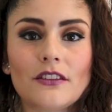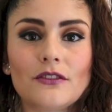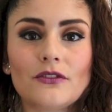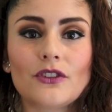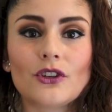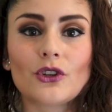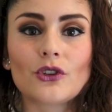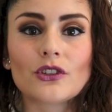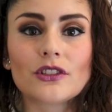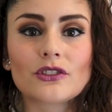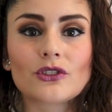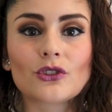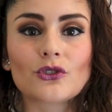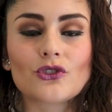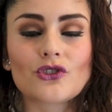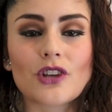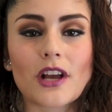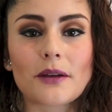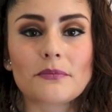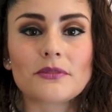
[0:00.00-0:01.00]
of the crystal
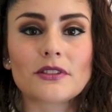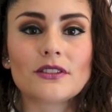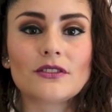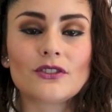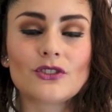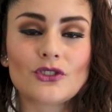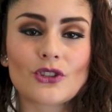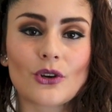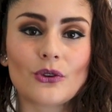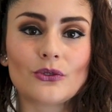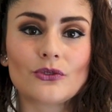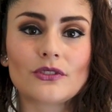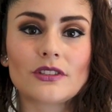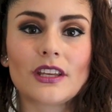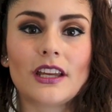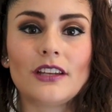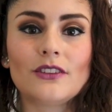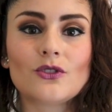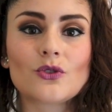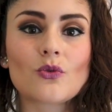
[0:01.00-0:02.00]
gems and stones
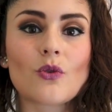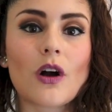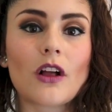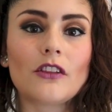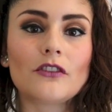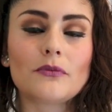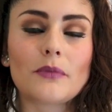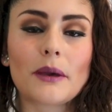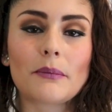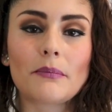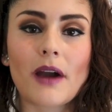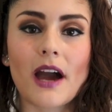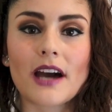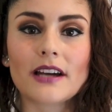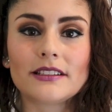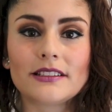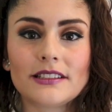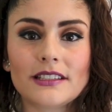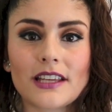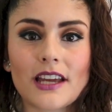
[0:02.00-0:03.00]
into all of my
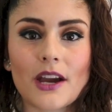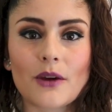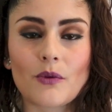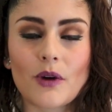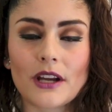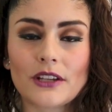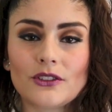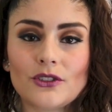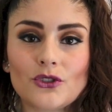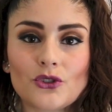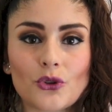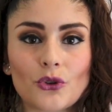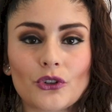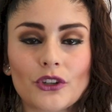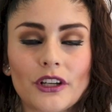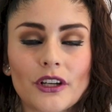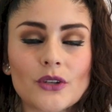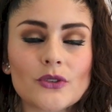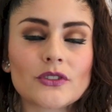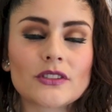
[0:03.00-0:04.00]
past DIY
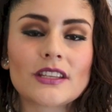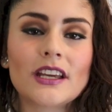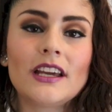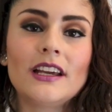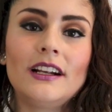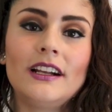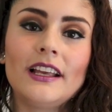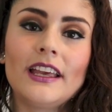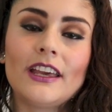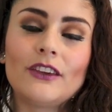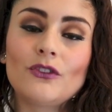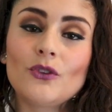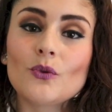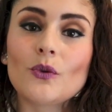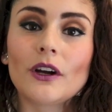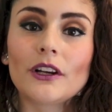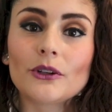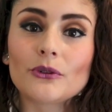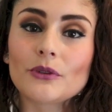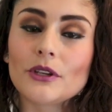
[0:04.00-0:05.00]
tutorials. If you
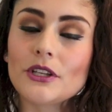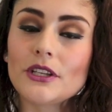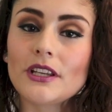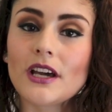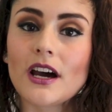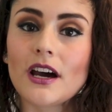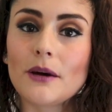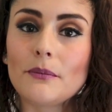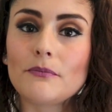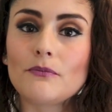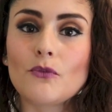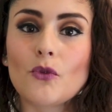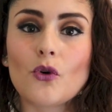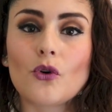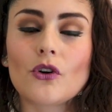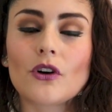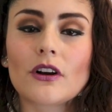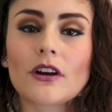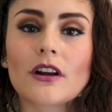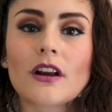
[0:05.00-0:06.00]
wanna read up
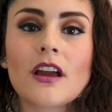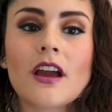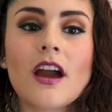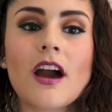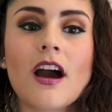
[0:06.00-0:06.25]
more